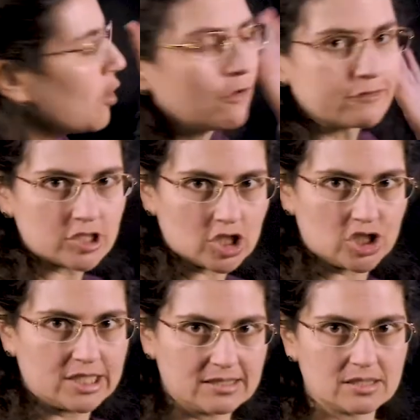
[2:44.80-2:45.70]
of such
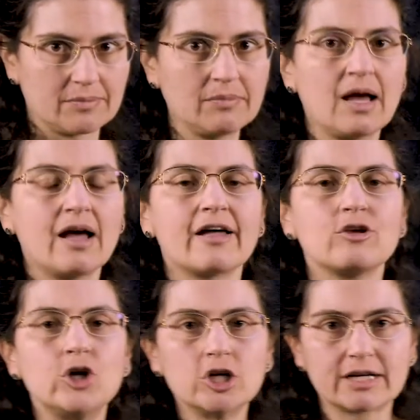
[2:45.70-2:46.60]
system.
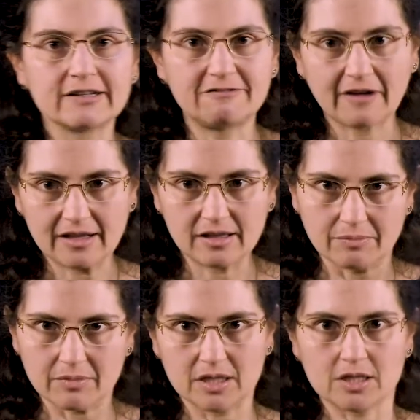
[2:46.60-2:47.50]
You can find them
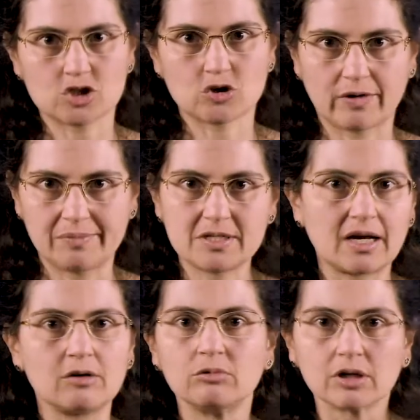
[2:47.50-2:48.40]
in the script.
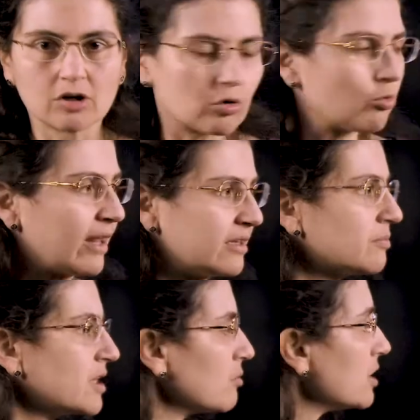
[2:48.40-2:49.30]
I will not write them
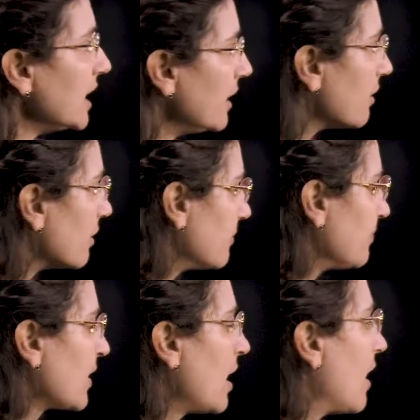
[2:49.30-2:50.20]
down here.
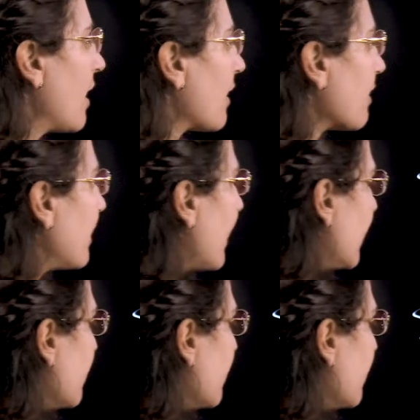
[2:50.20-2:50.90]
The